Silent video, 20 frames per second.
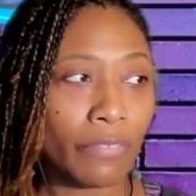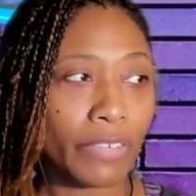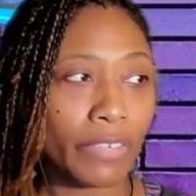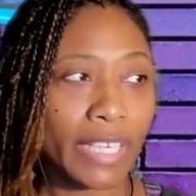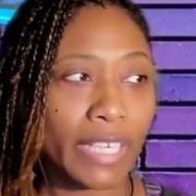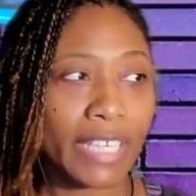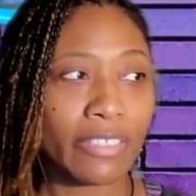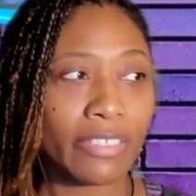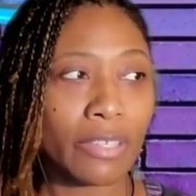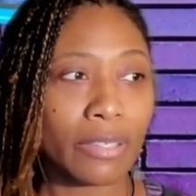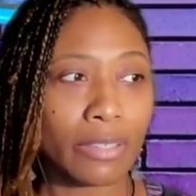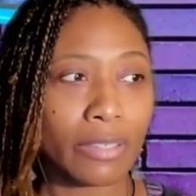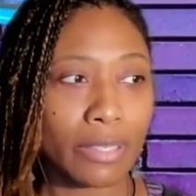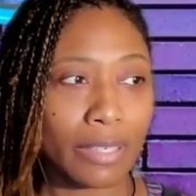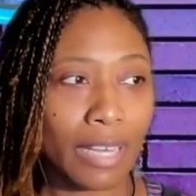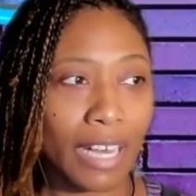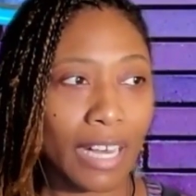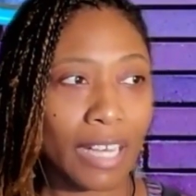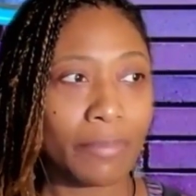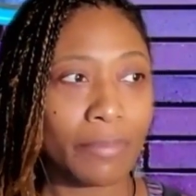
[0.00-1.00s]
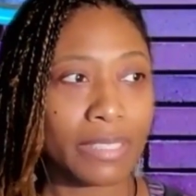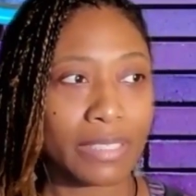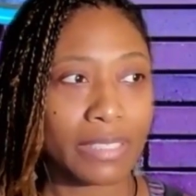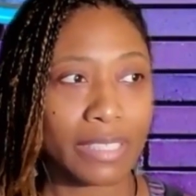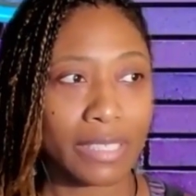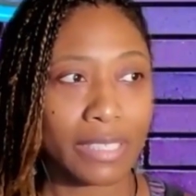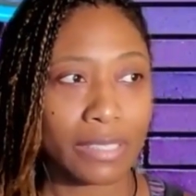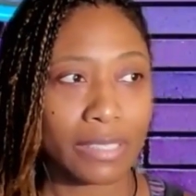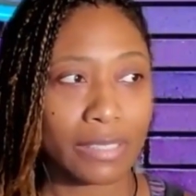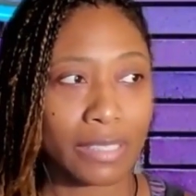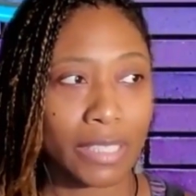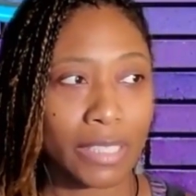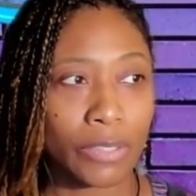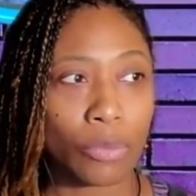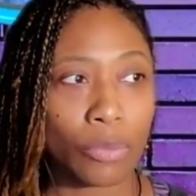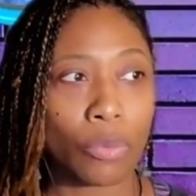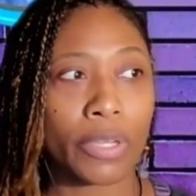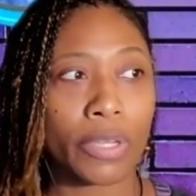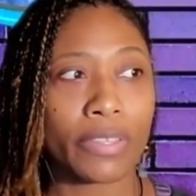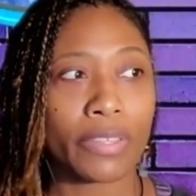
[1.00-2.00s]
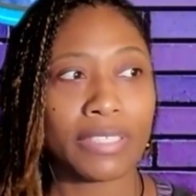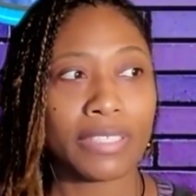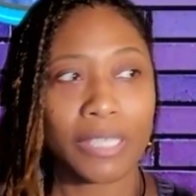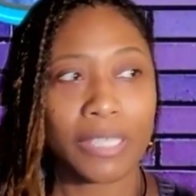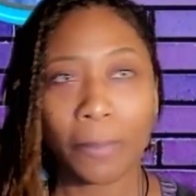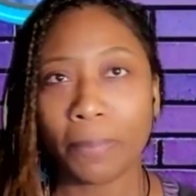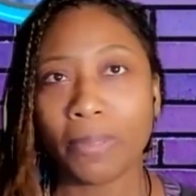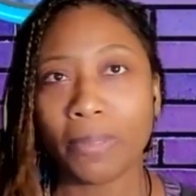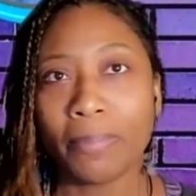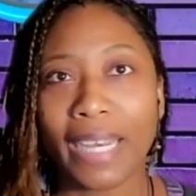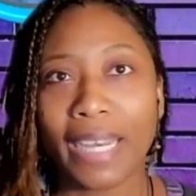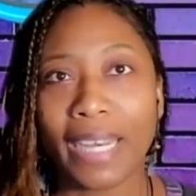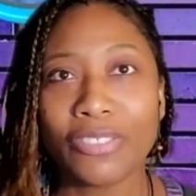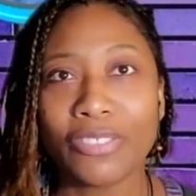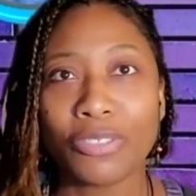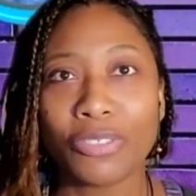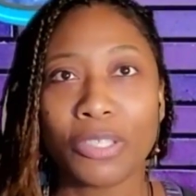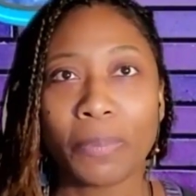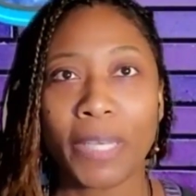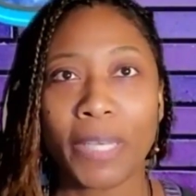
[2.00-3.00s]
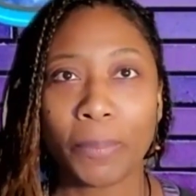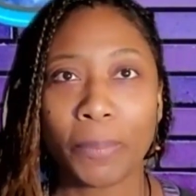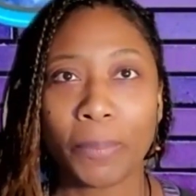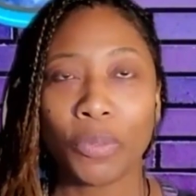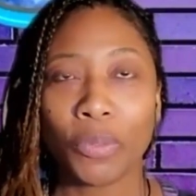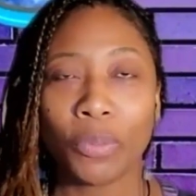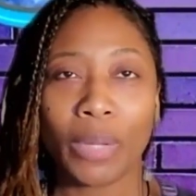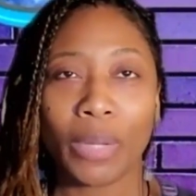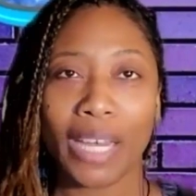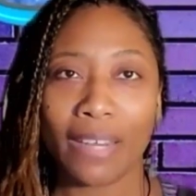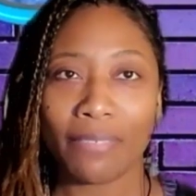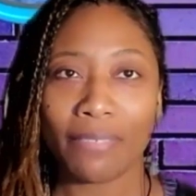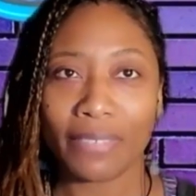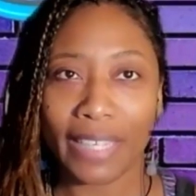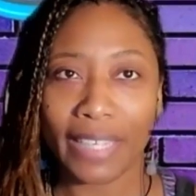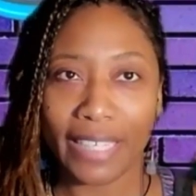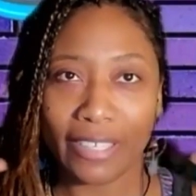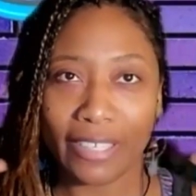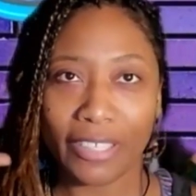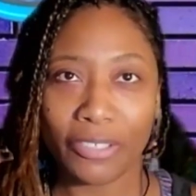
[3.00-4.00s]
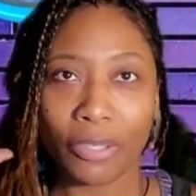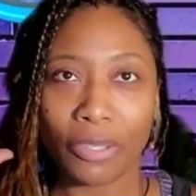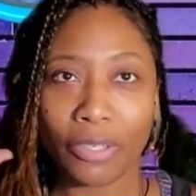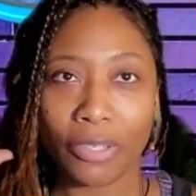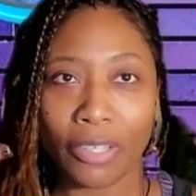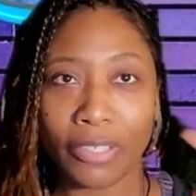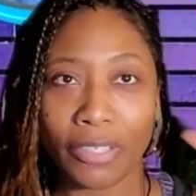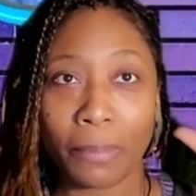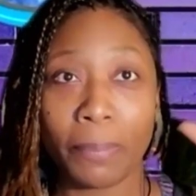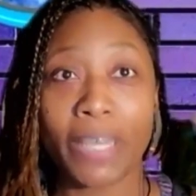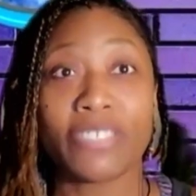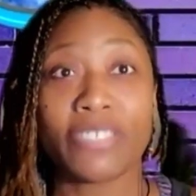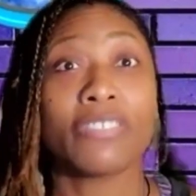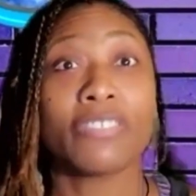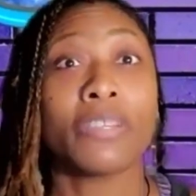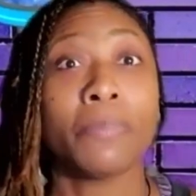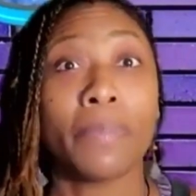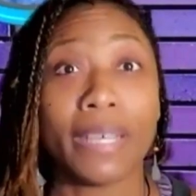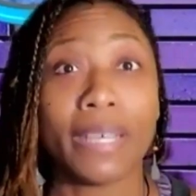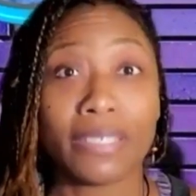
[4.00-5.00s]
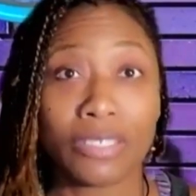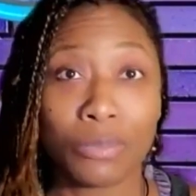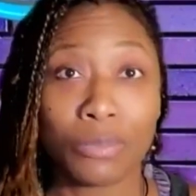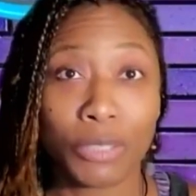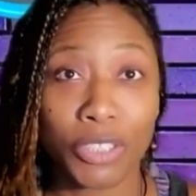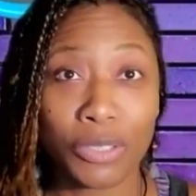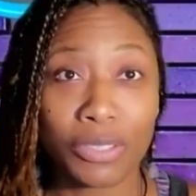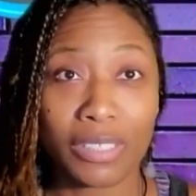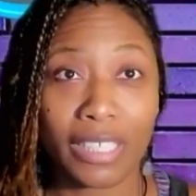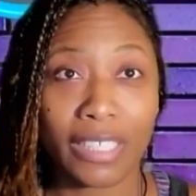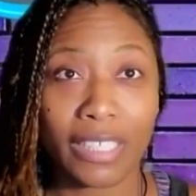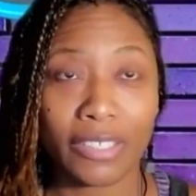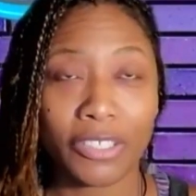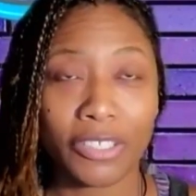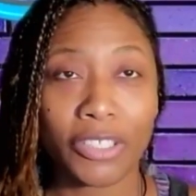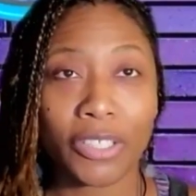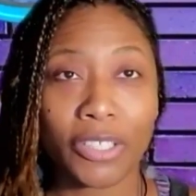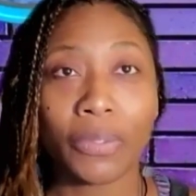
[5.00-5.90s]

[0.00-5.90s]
forget the common citizen or the diplomats or the people who have are the best of the best, what you said,